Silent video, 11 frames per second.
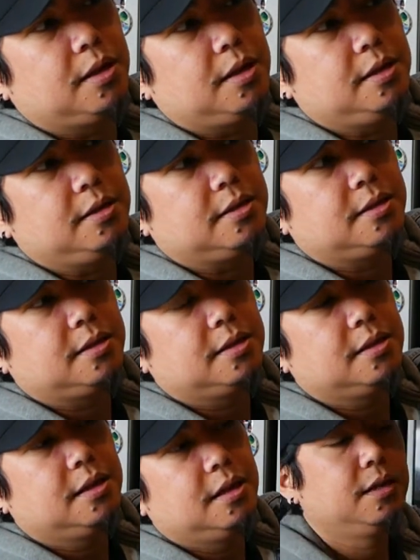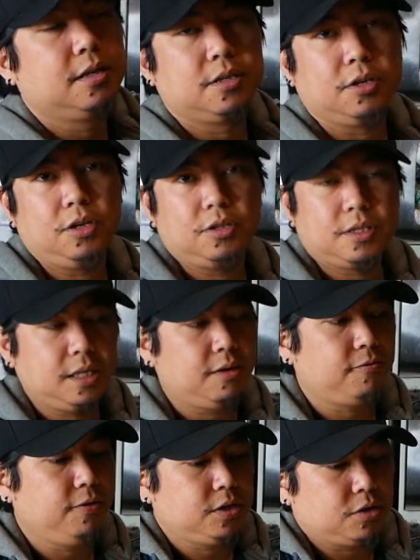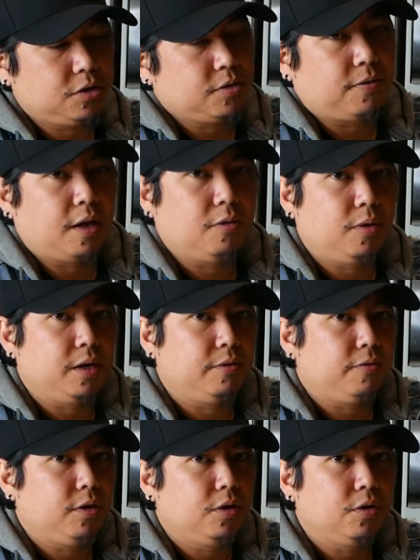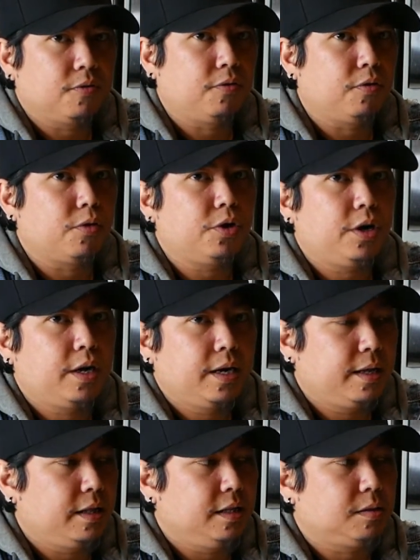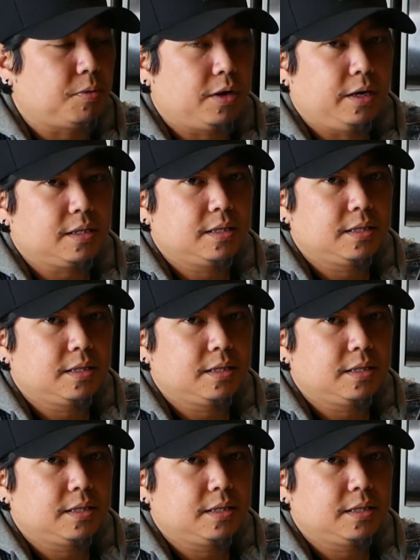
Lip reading: the lens. So you'll see the features of that one if you look for these products.